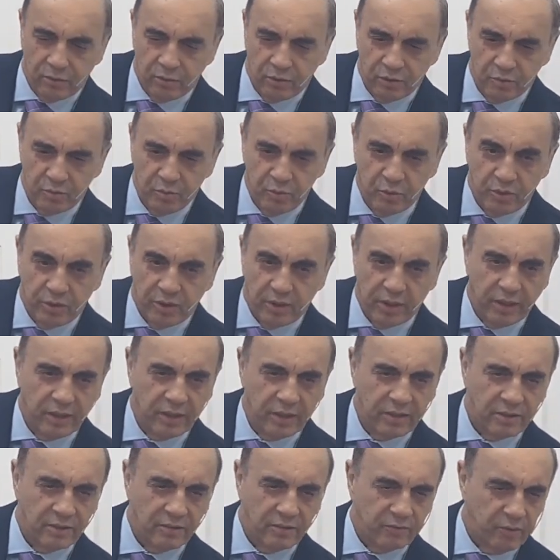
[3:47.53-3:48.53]
I don't know if you
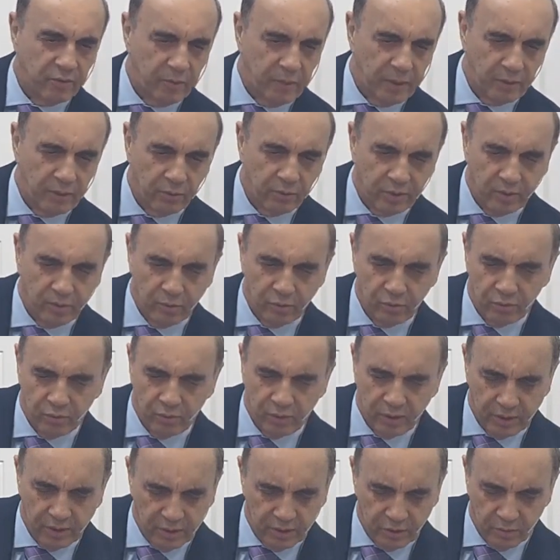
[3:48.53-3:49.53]
noticed, in
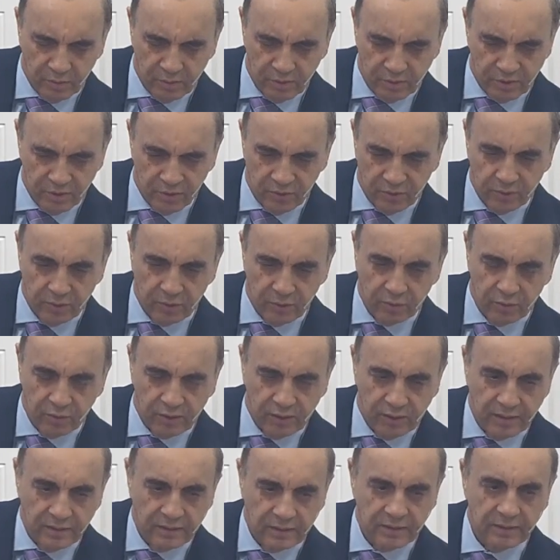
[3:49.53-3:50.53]
2013, a
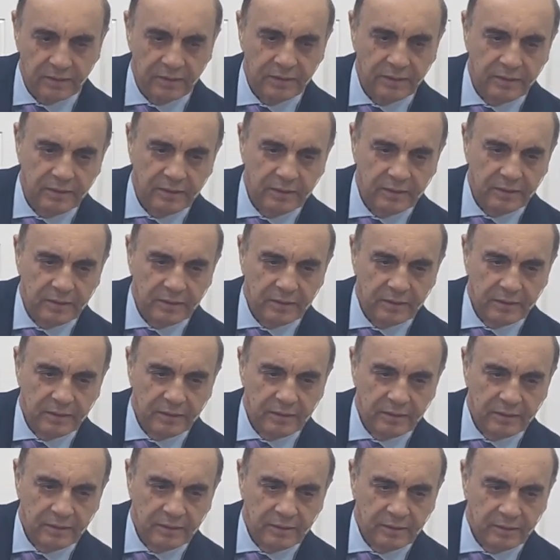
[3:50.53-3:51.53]
great struggle,
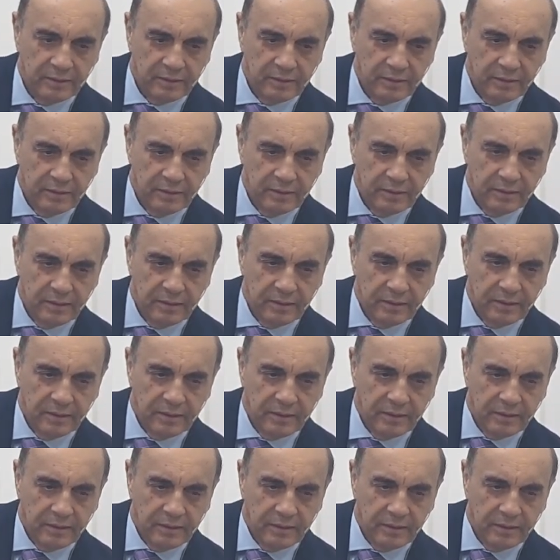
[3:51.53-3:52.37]
difficulties.